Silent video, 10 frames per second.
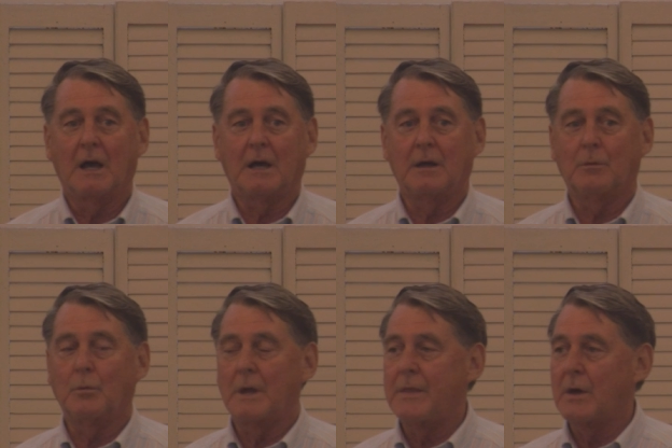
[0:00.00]

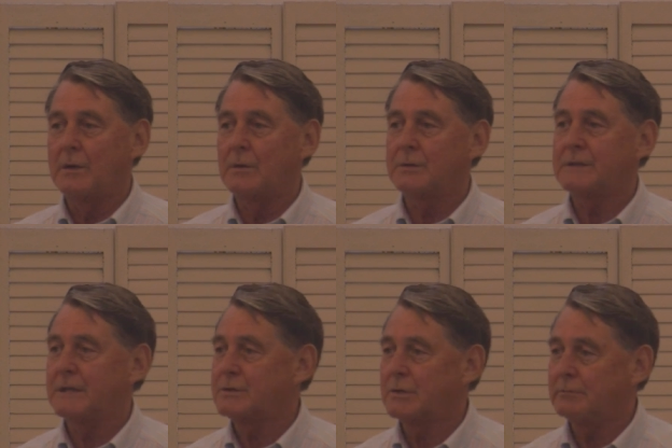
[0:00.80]
Uh, and in those
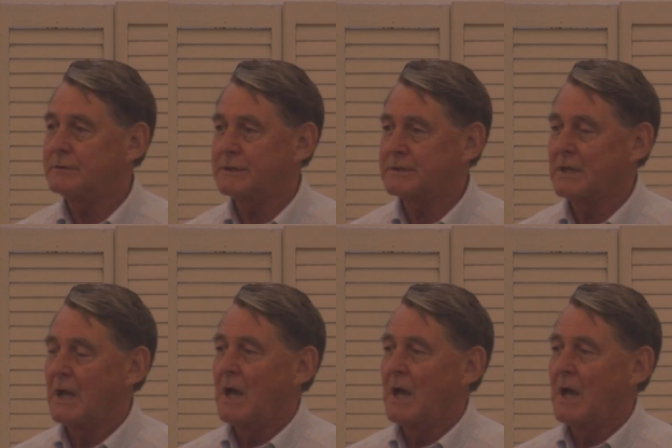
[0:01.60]
days, children just